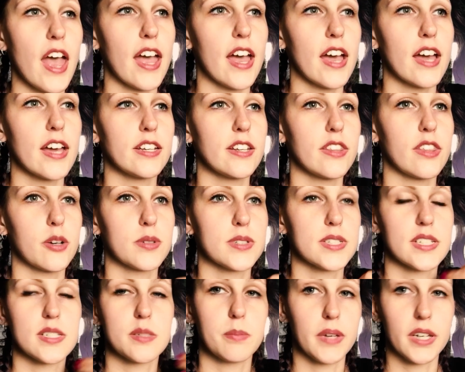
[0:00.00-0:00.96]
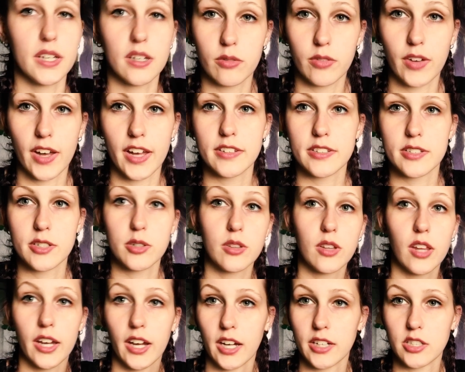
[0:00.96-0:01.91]
and there was this big event
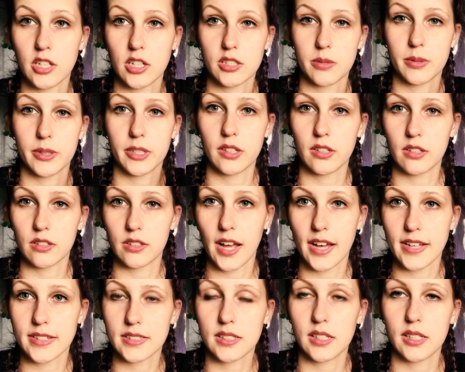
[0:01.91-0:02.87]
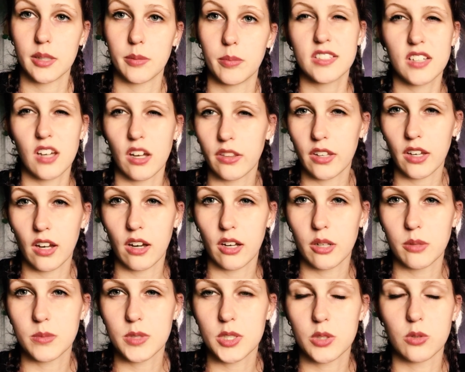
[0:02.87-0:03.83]
like I talked about in the last clip called the
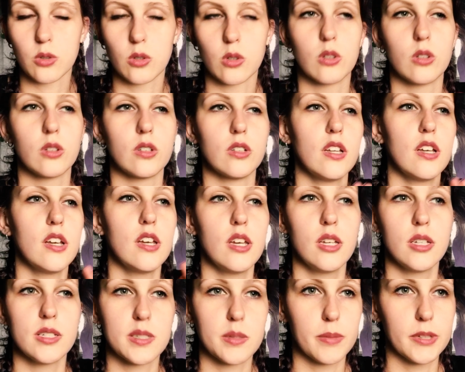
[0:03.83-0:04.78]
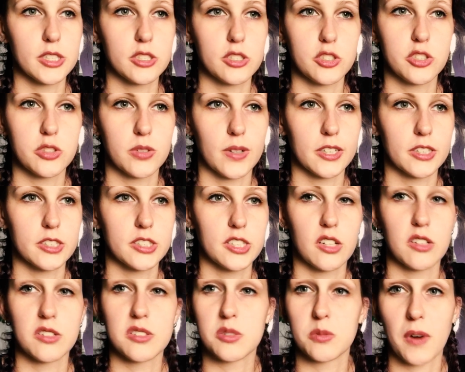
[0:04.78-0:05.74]
Autumn Stroll. It's a bunch of drunk
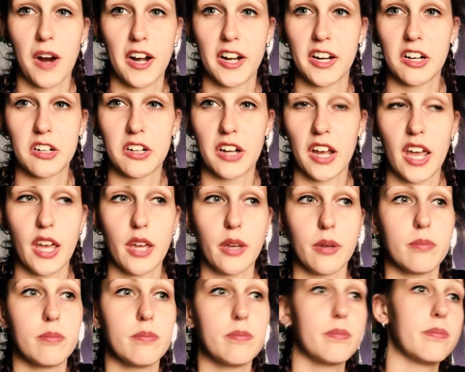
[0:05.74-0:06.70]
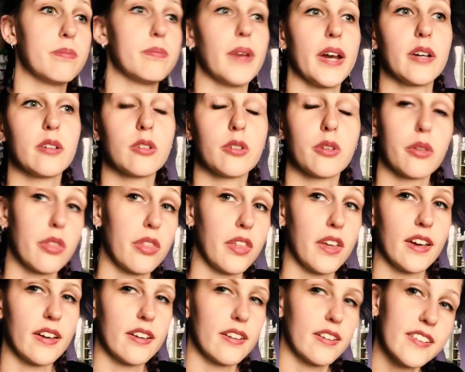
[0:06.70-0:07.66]
adults riding on a hay barrel
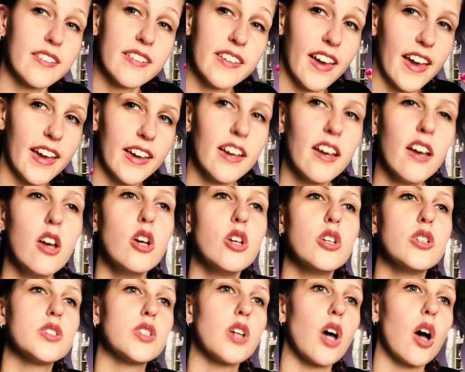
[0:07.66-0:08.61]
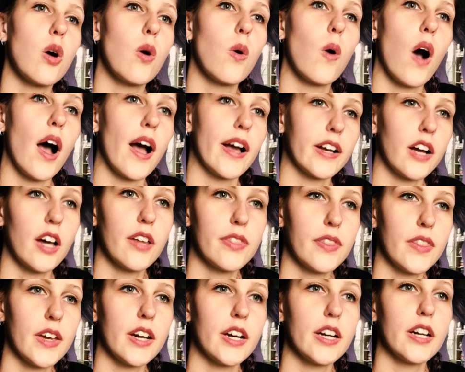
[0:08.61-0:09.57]
thing okay so I
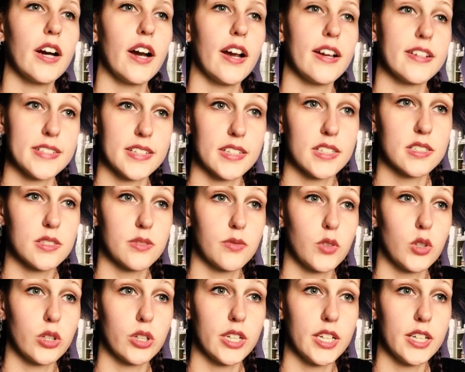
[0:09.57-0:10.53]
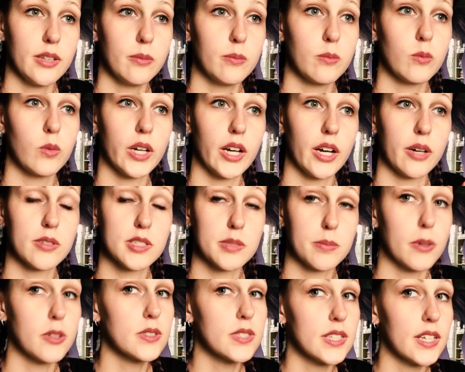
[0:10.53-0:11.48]
got there at 6:40 when I was
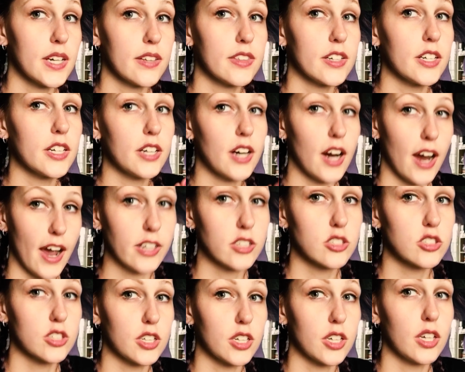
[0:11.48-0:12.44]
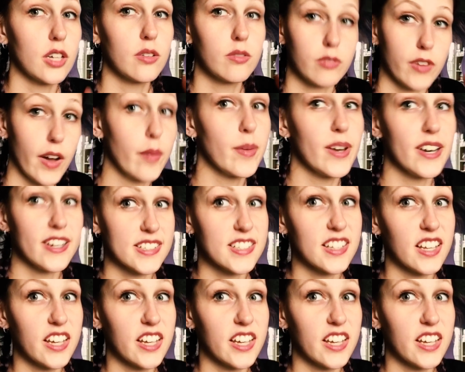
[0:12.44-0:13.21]
supposed to get there actually five minutes